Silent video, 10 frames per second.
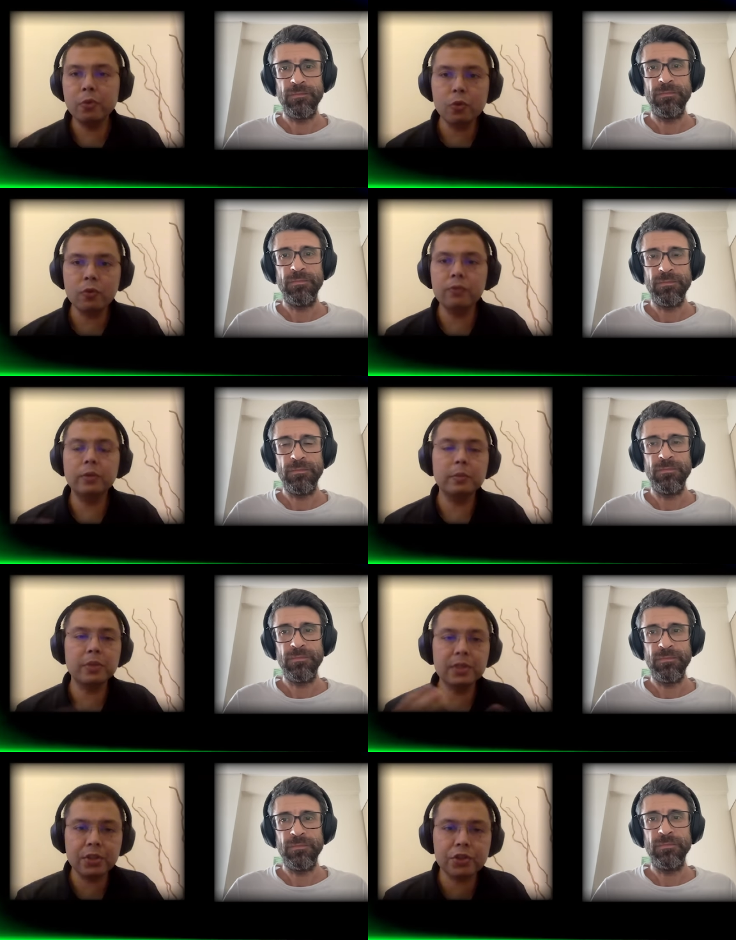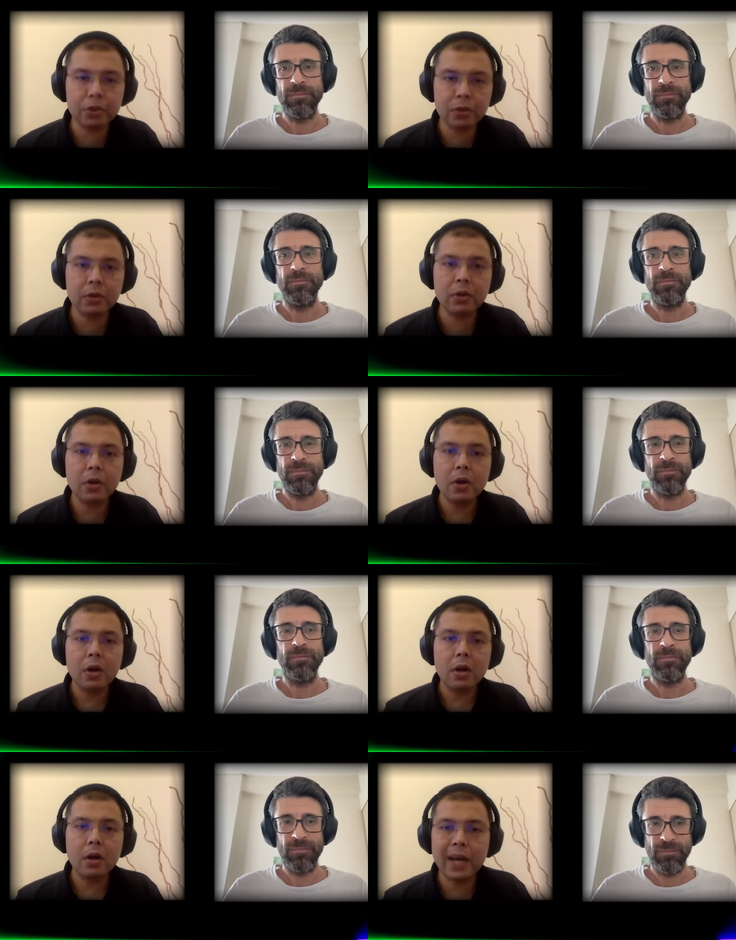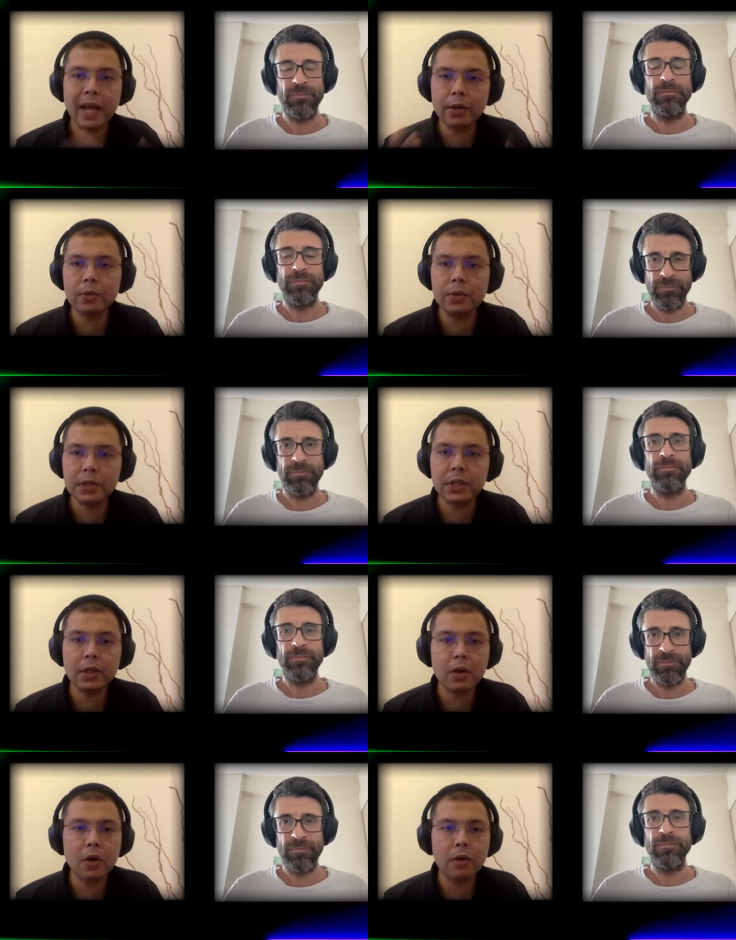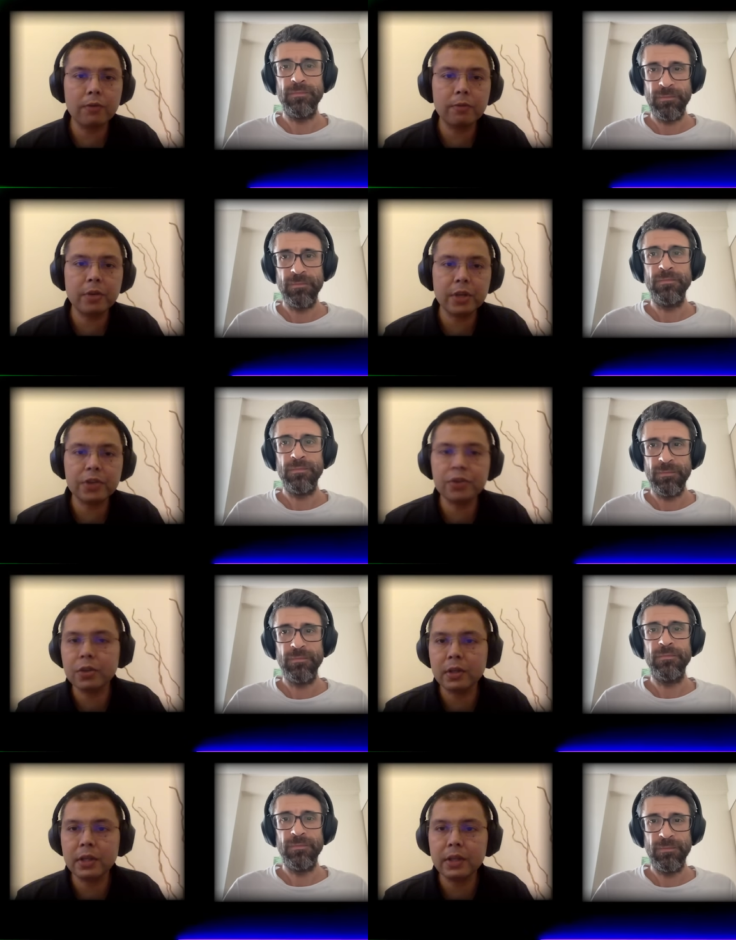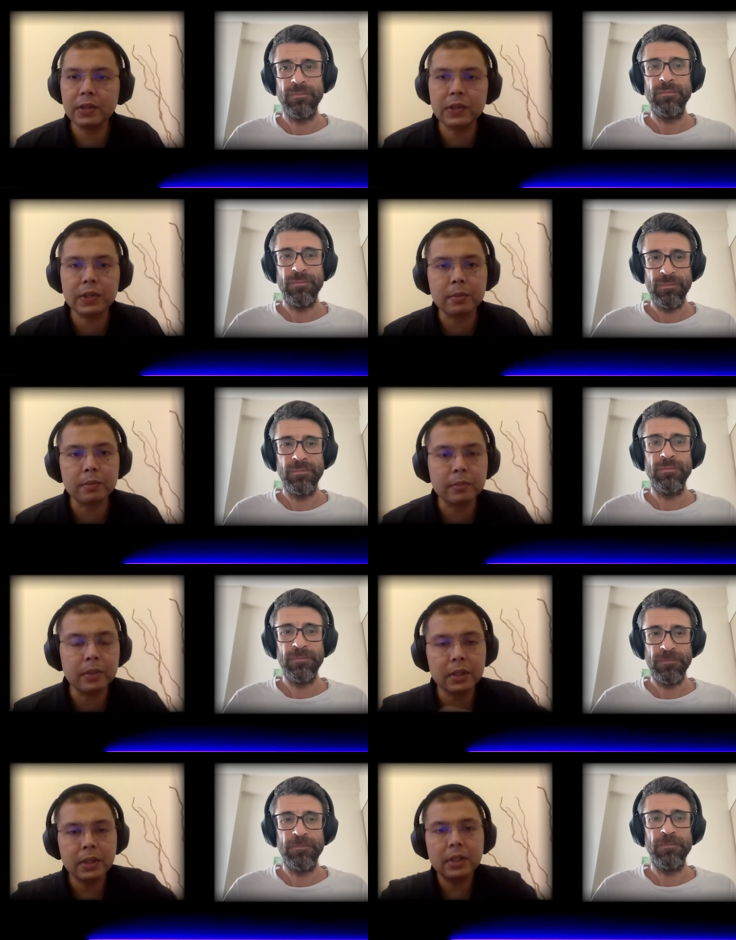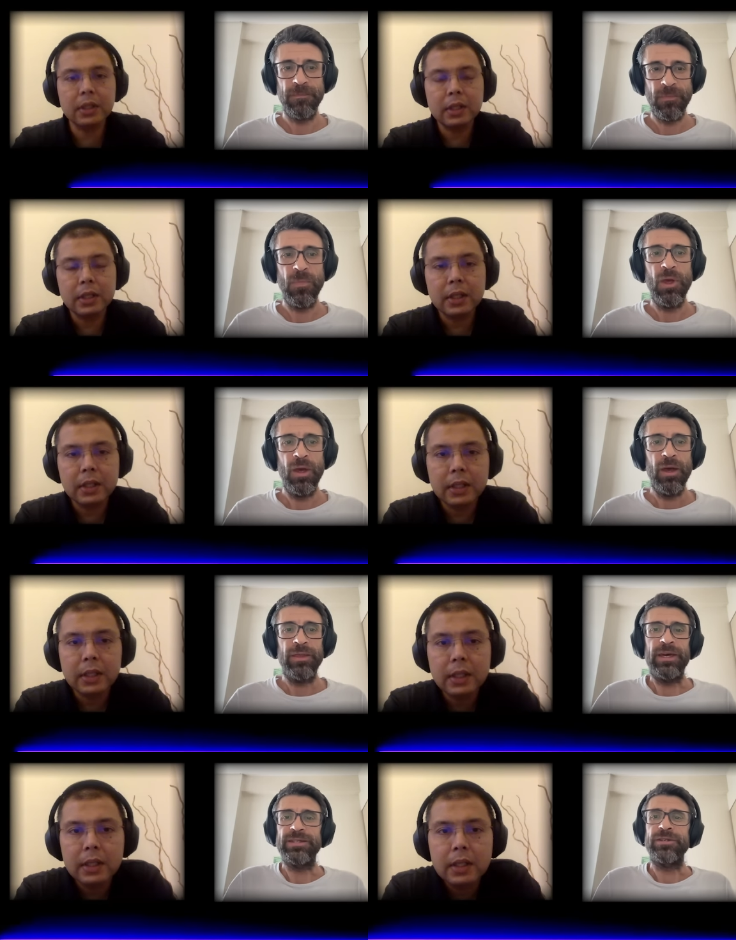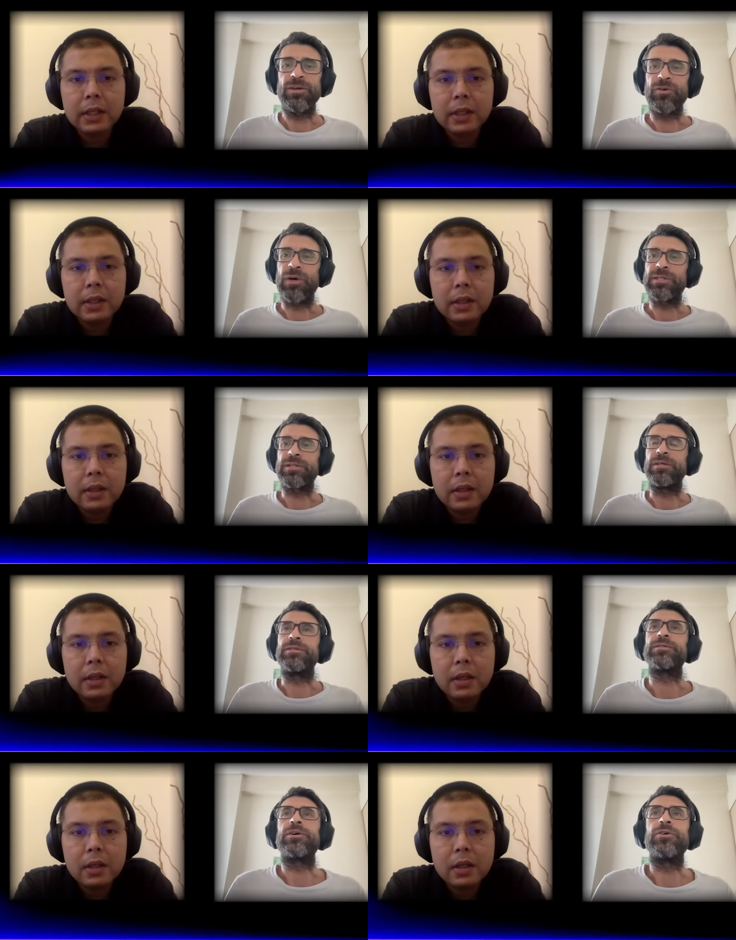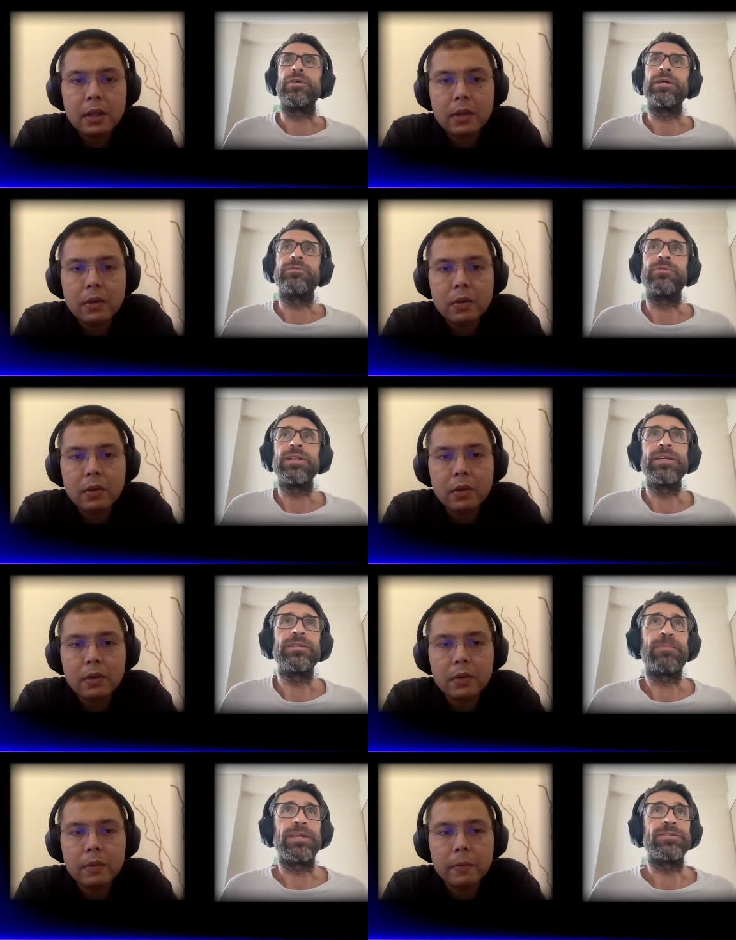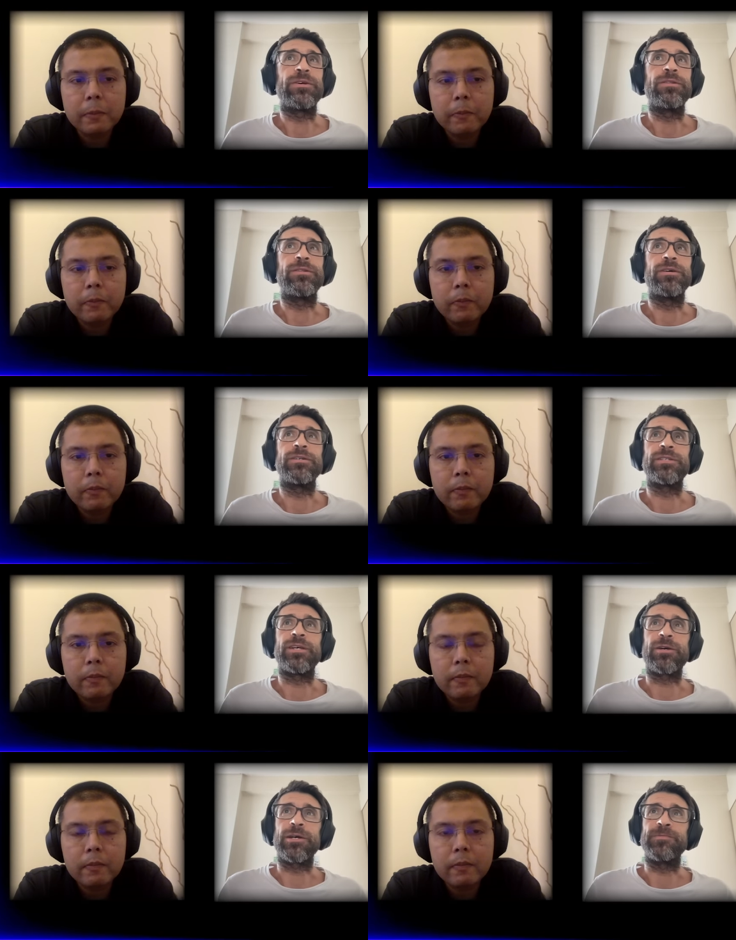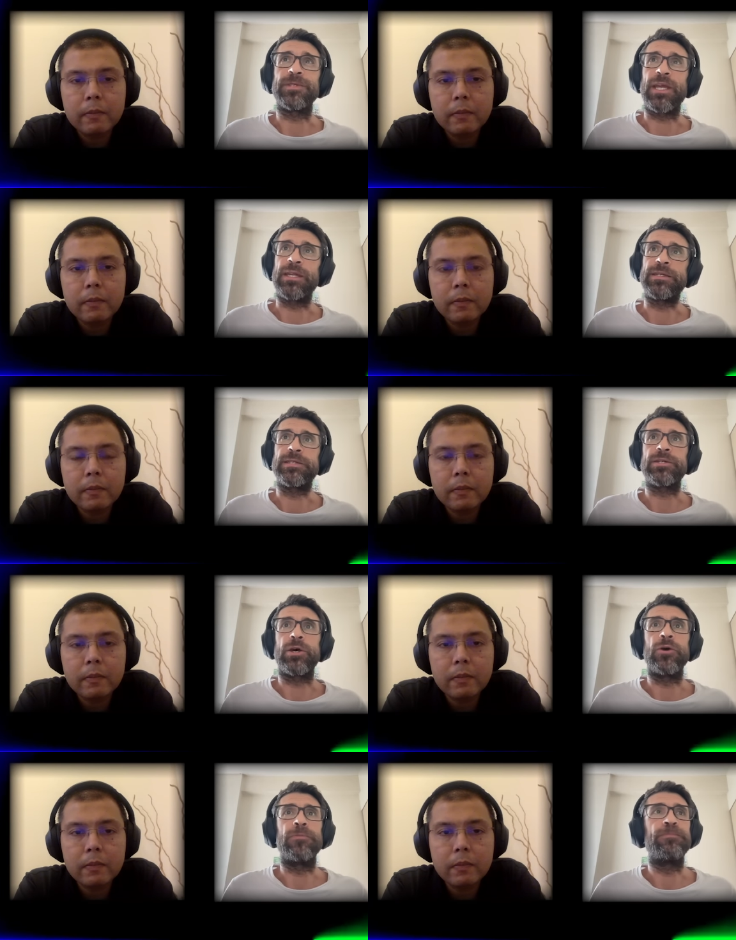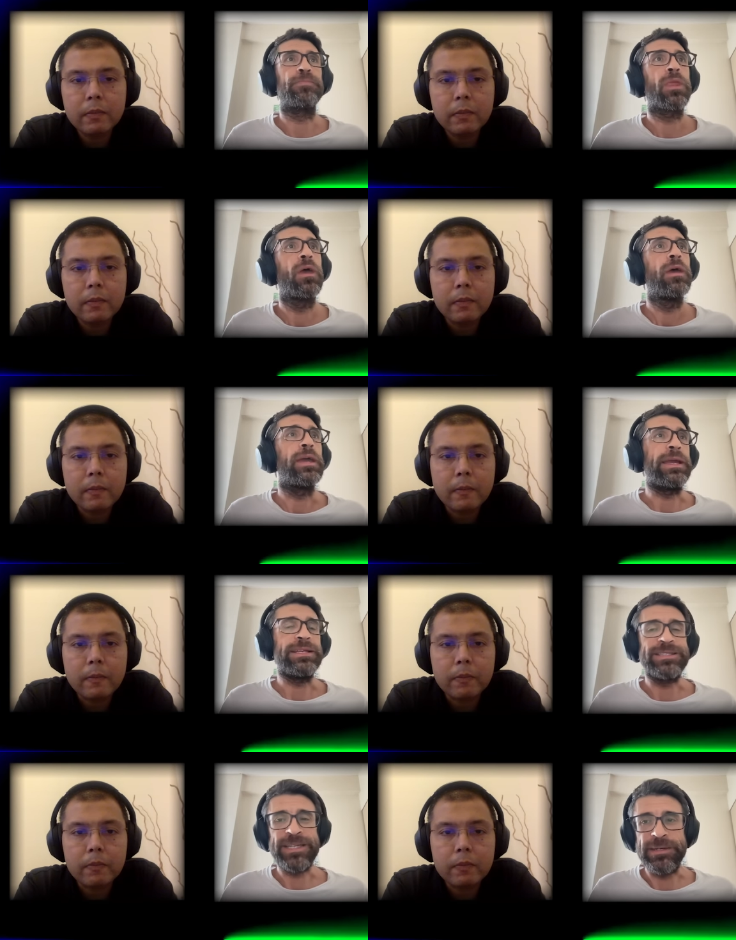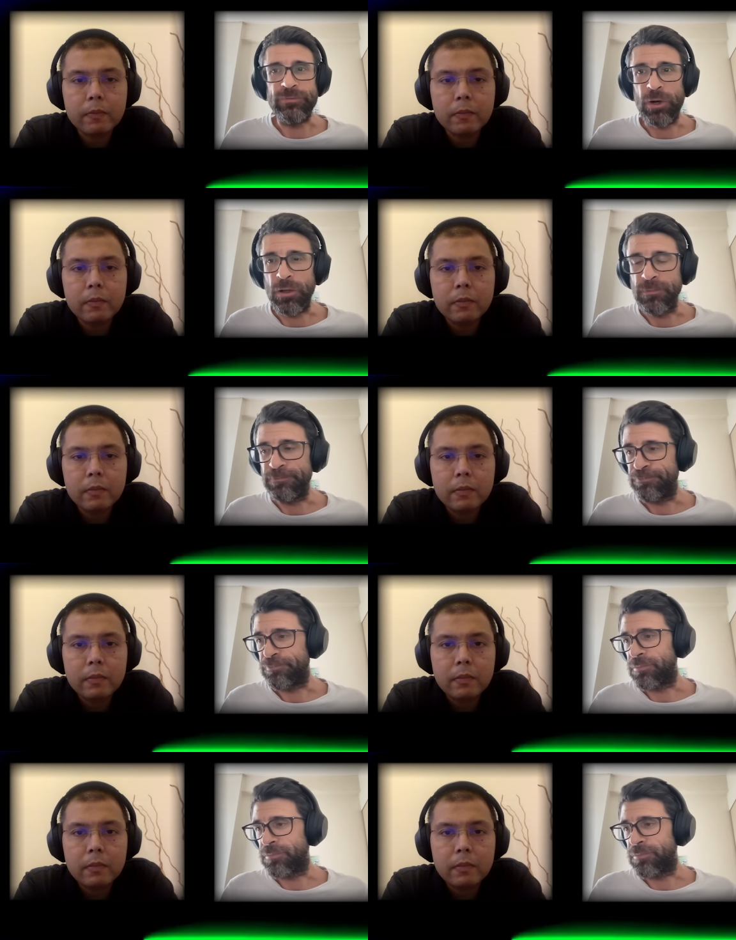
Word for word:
Speaker 1: or improve the precision or accuracy of prediction in a system?
Speaker 2: That's a good question. So it really depends on the circumstance. So, in general,